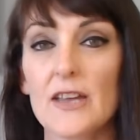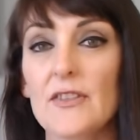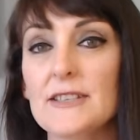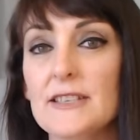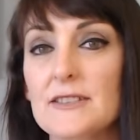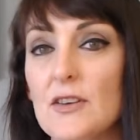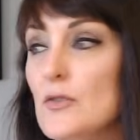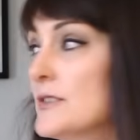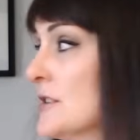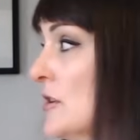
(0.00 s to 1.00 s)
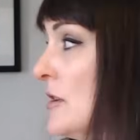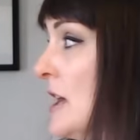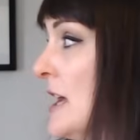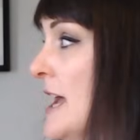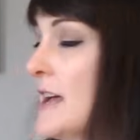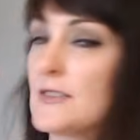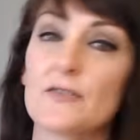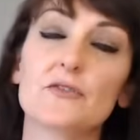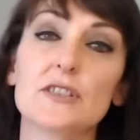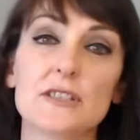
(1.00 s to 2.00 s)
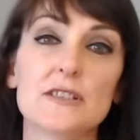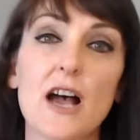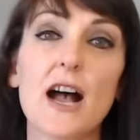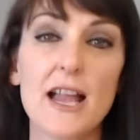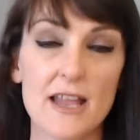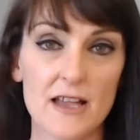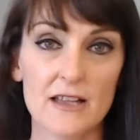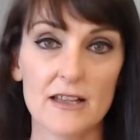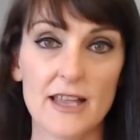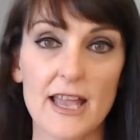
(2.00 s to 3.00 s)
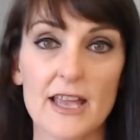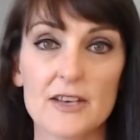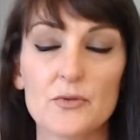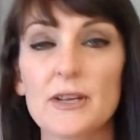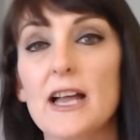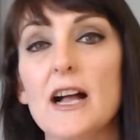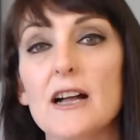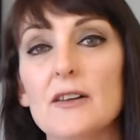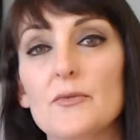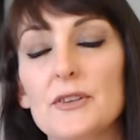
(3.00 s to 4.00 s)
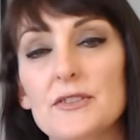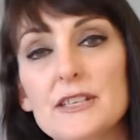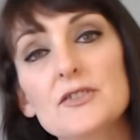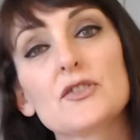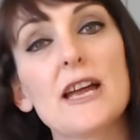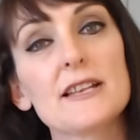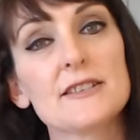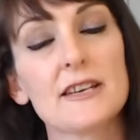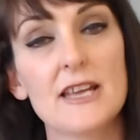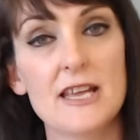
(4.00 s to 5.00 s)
This is also a house of desire, and we are, with this transit,